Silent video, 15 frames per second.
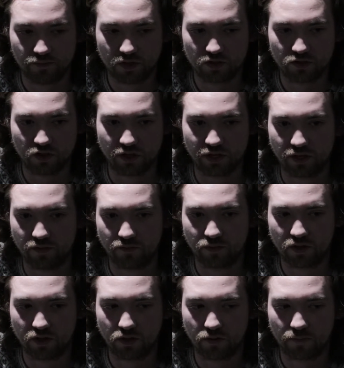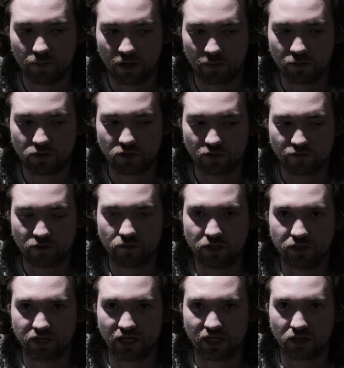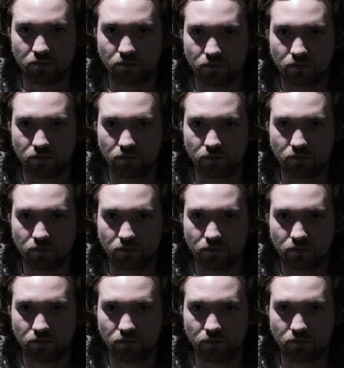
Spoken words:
So I put off the music,